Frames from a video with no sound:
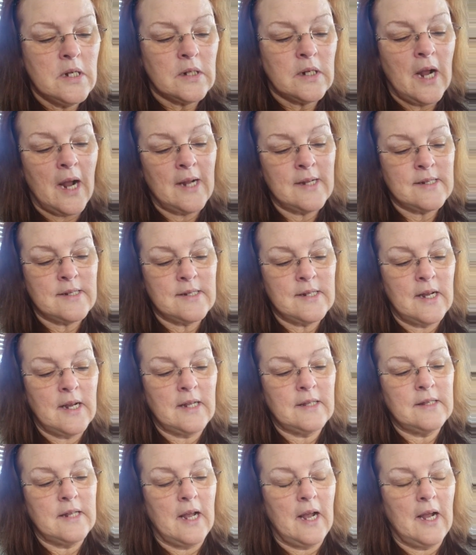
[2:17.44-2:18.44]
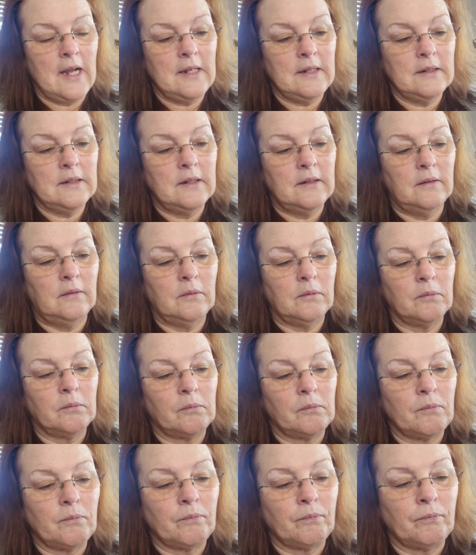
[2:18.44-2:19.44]
God said that
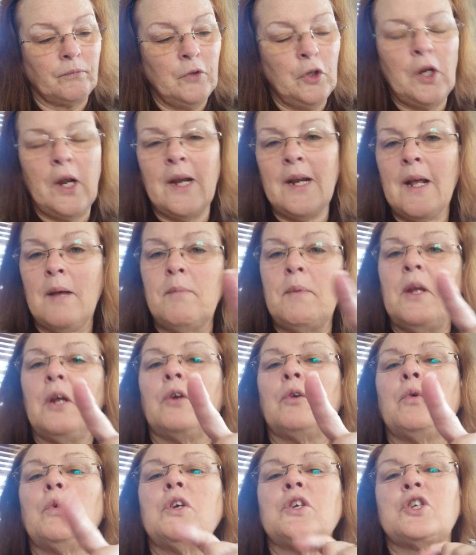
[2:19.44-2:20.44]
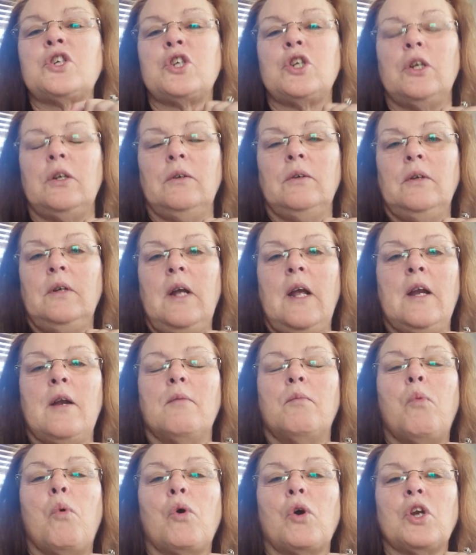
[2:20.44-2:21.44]
you cannot be a Christian and
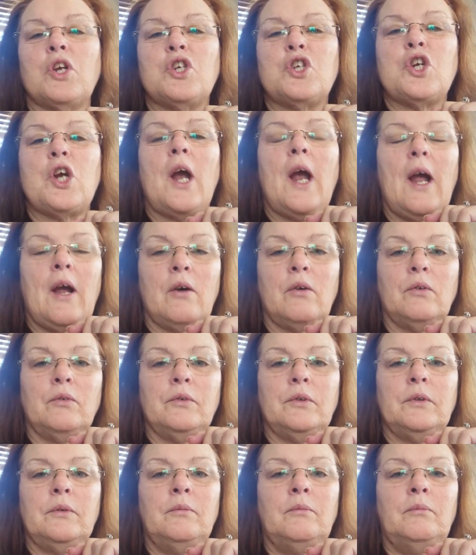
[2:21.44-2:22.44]
abort a child.